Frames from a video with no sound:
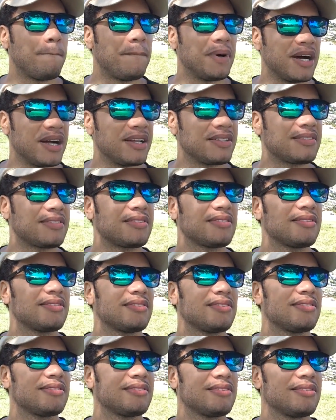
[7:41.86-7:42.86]
But
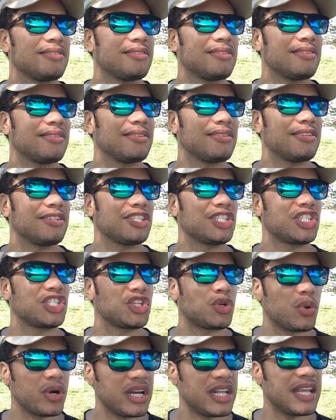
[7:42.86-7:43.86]

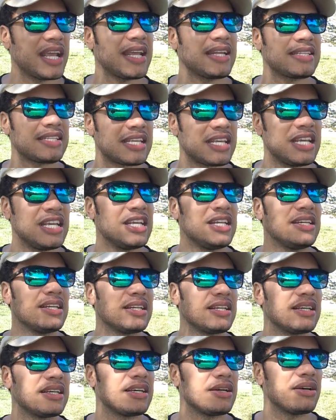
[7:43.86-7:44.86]

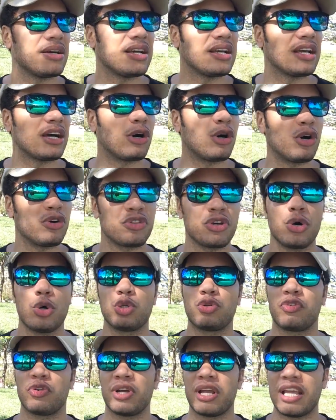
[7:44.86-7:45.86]
2018, although it
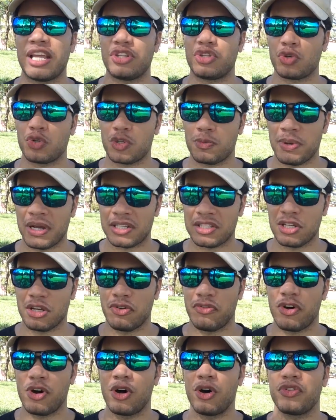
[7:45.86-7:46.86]
was very
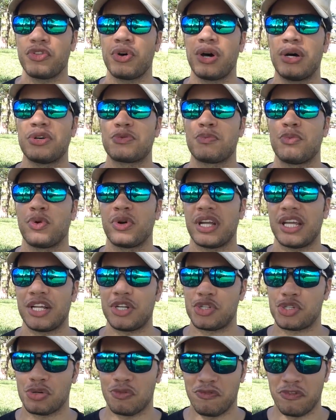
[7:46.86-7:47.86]
introspective, although I was more
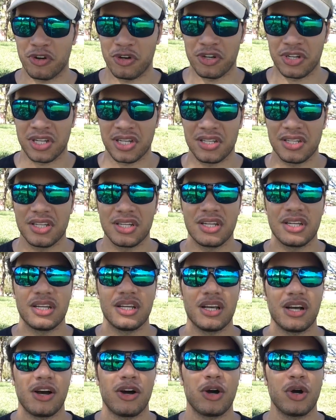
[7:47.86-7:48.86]
introverted,
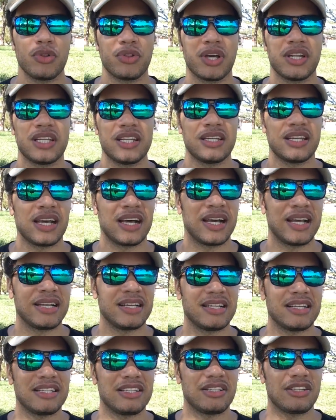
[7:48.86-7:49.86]
although I did not
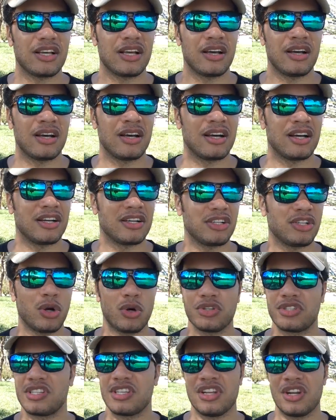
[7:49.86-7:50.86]

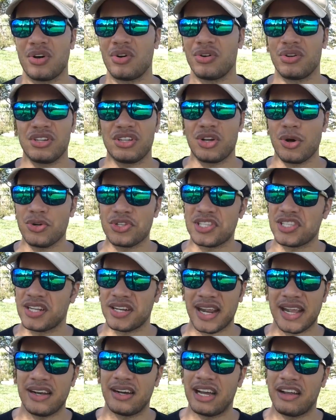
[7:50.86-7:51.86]
go to the
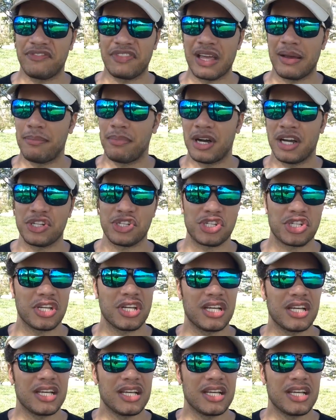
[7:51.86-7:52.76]
nightlife that much,